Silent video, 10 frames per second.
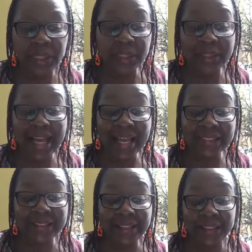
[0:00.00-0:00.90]
that
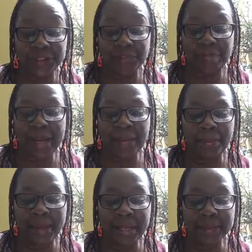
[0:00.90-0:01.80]
stage of
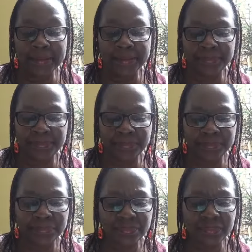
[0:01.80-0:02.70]
biomass,
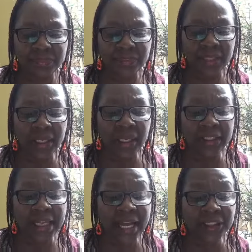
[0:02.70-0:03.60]

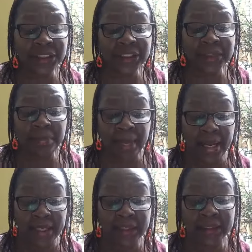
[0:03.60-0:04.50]
it actually
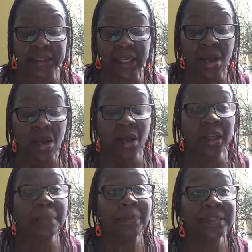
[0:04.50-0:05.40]
depends on the
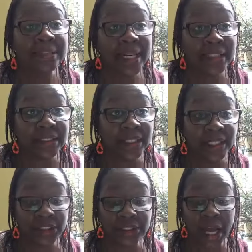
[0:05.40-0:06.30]

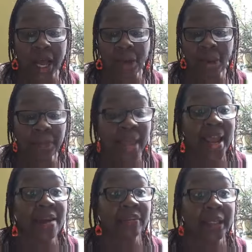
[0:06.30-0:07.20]
percentage that our
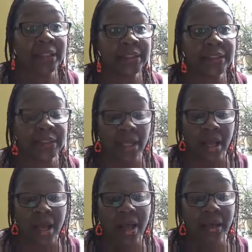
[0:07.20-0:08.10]
parents,
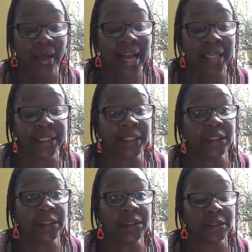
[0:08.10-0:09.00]
our
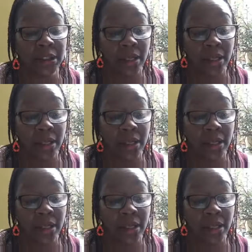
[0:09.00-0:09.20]
guardians,